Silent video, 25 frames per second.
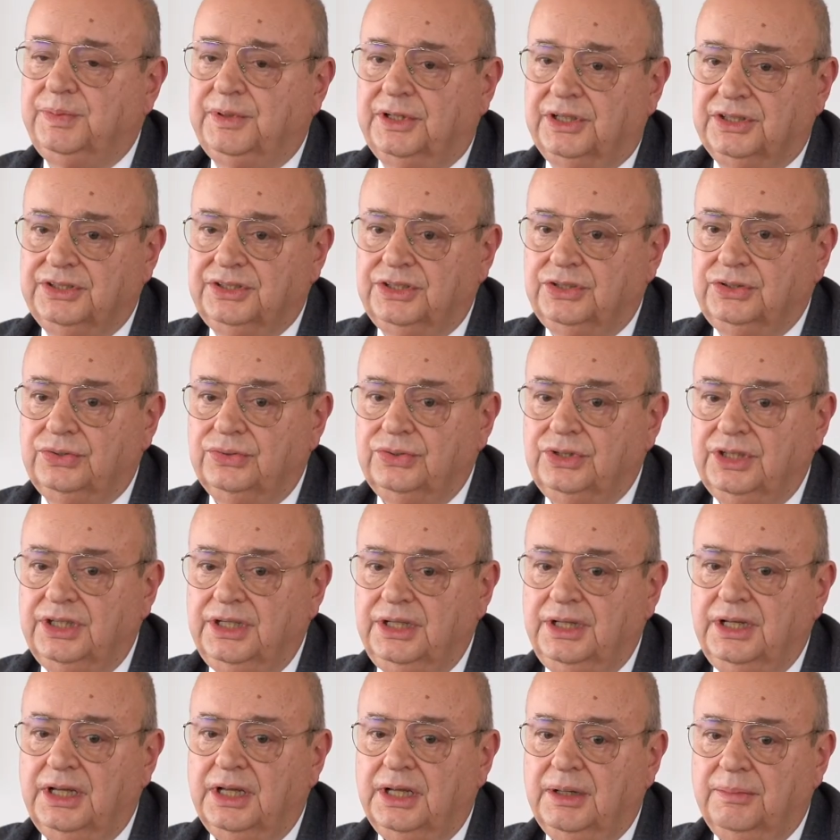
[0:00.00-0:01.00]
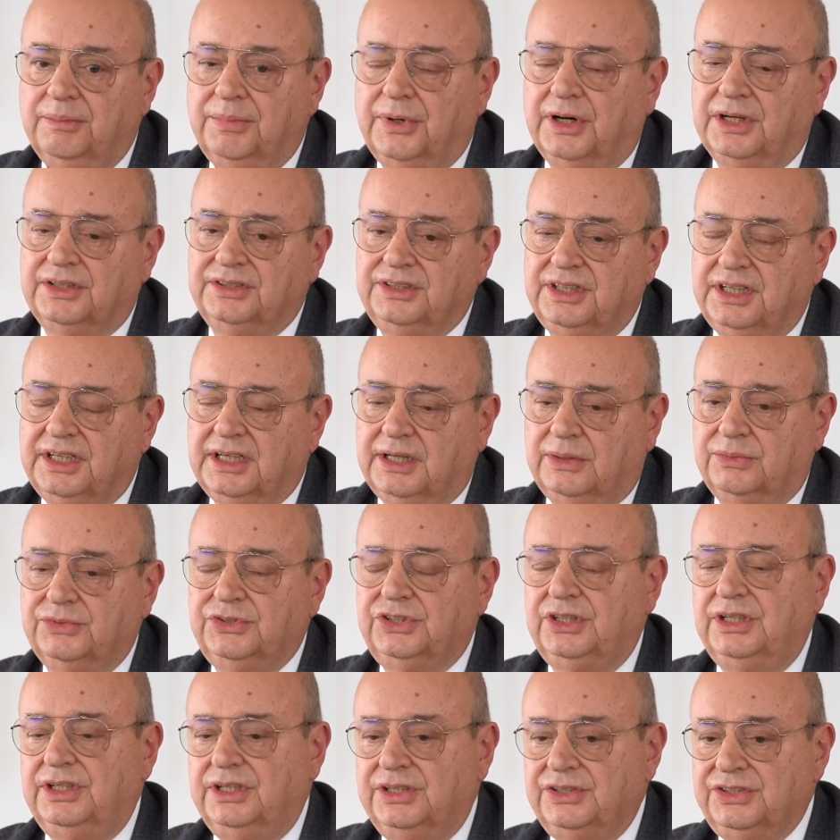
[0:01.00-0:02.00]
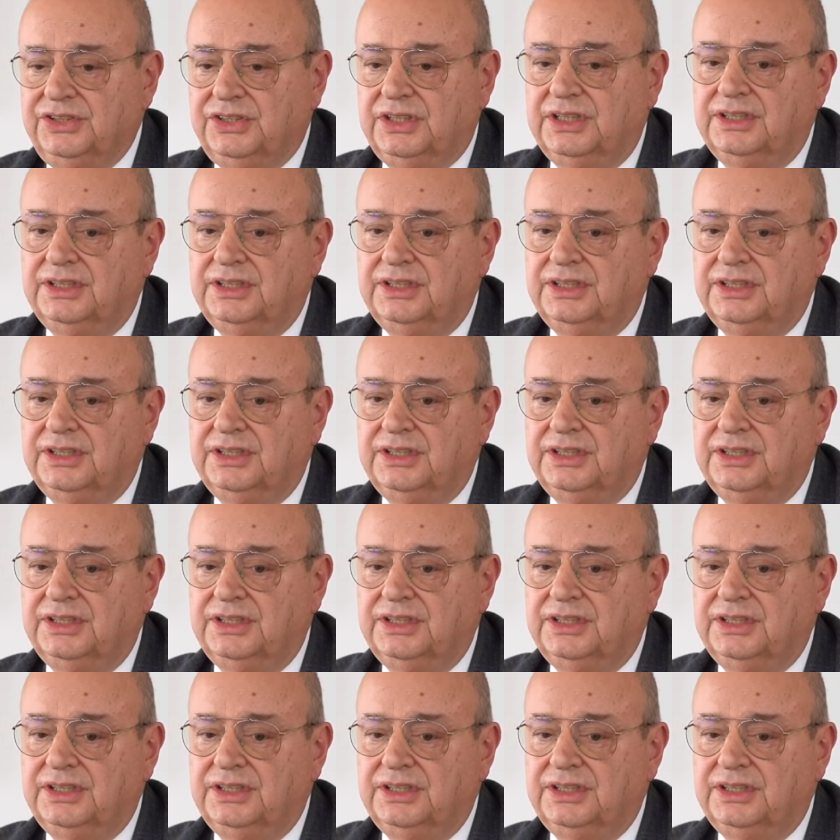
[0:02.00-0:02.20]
Party, to the party councillors,